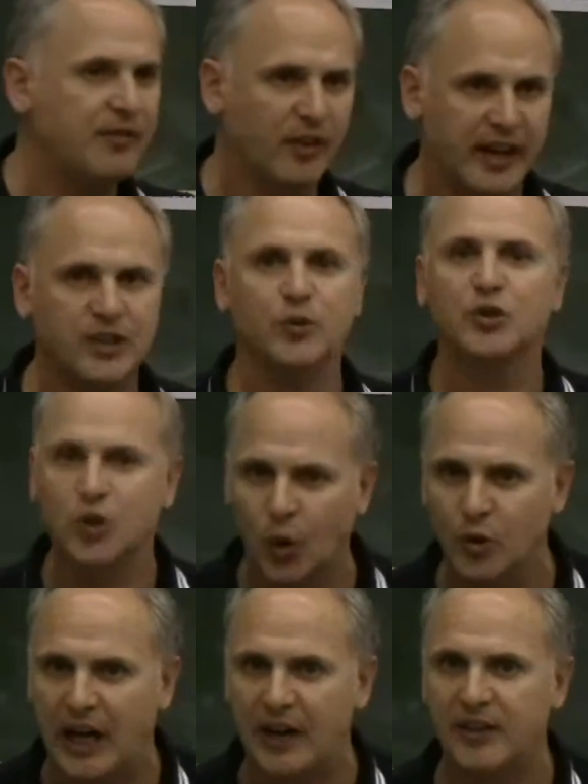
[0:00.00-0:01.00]
nevertheless, it was
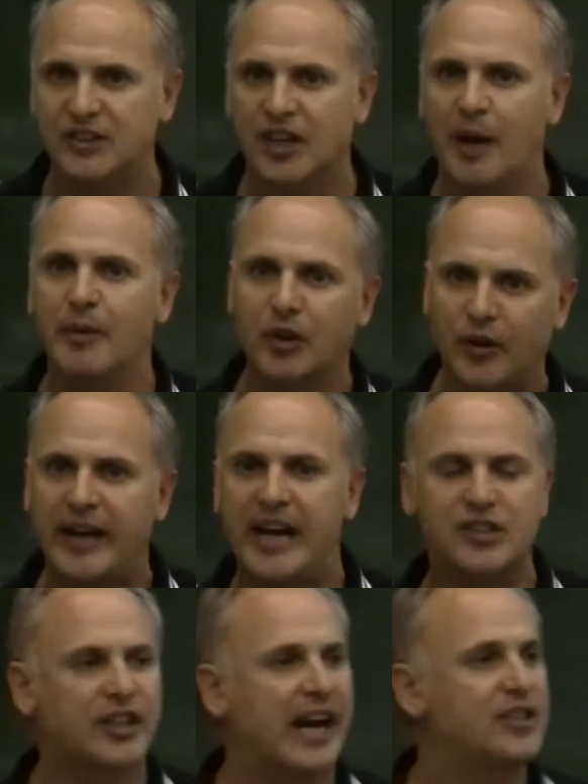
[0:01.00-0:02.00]
called that at the time, the great
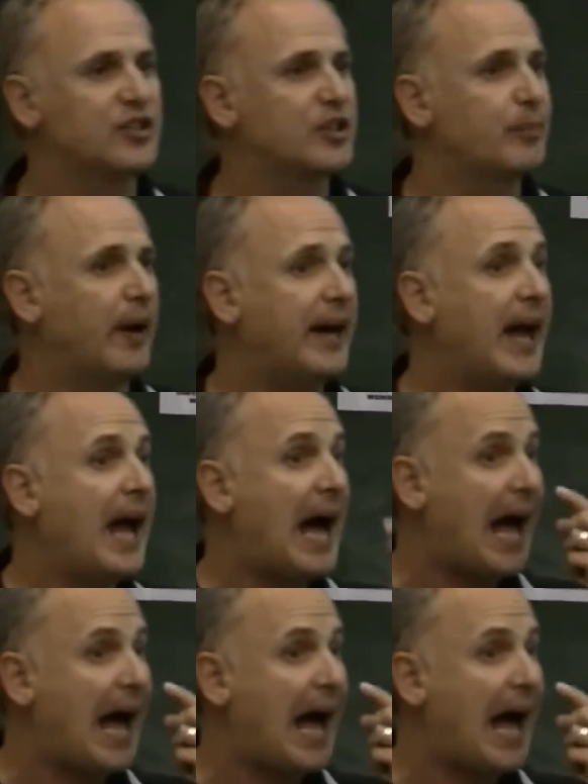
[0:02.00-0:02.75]
education debate,